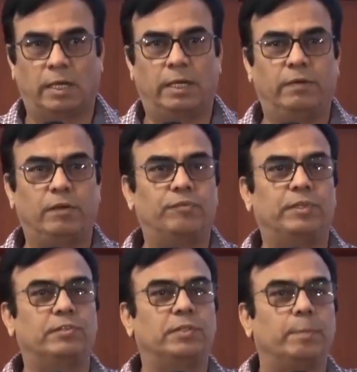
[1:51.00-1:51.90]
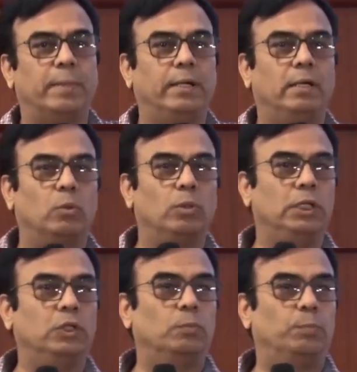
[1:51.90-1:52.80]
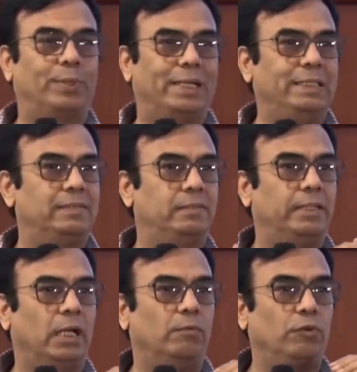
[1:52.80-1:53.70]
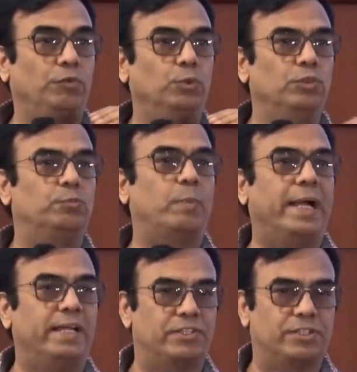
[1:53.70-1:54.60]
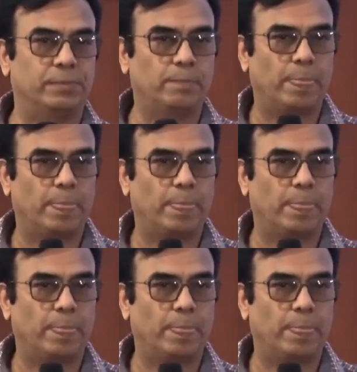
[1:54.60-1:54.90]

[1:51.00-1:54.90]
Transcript: And if it's dependent only on price, then our view is biased.